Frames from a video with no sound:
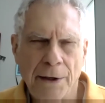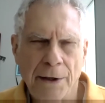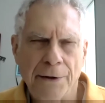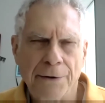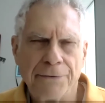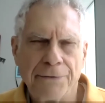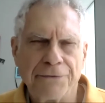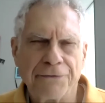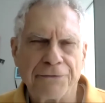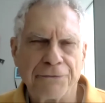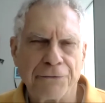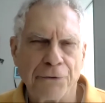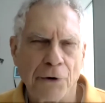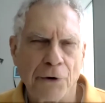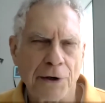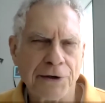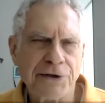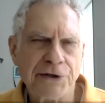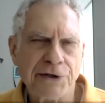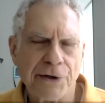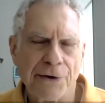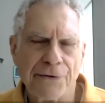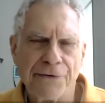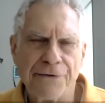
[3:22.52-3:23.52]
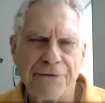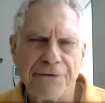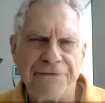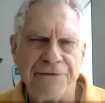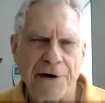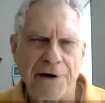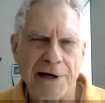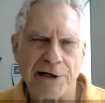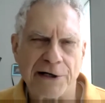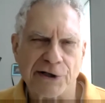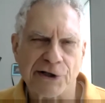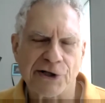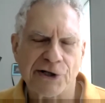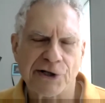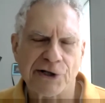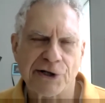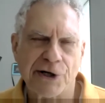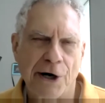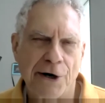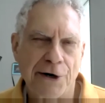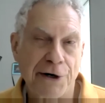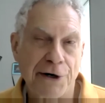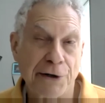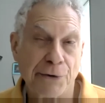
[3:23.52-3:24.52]
Front of the face,
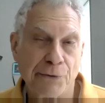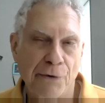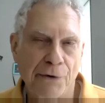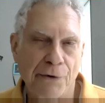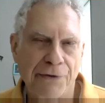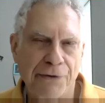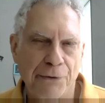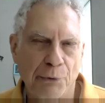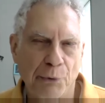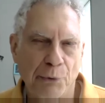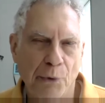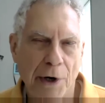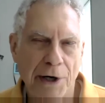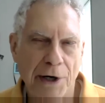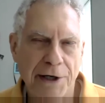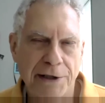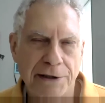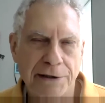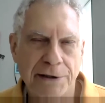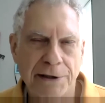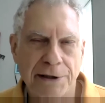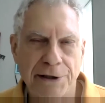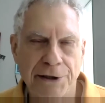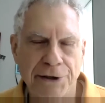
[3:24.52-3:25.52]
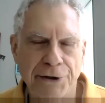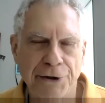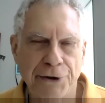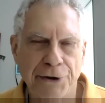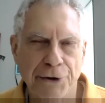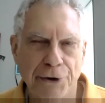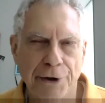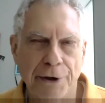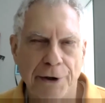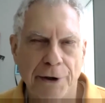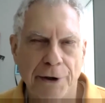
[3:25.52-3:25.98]
starting with the right ear.